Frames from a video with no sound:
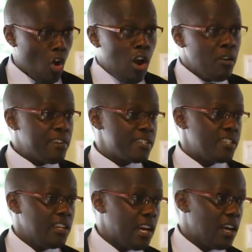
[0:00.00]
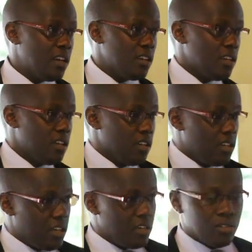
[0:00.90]
All of us here
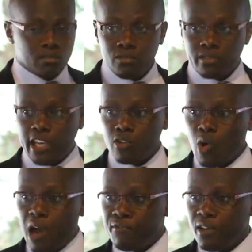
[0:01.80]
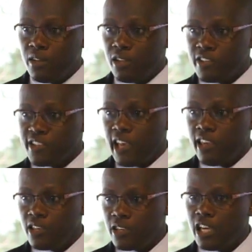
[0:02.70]
tend to have a
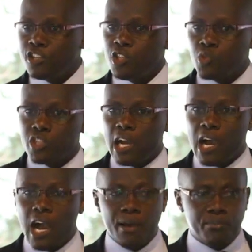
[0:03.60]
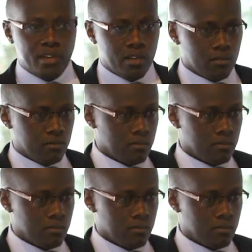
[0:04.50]
saying, "Echintu changambi."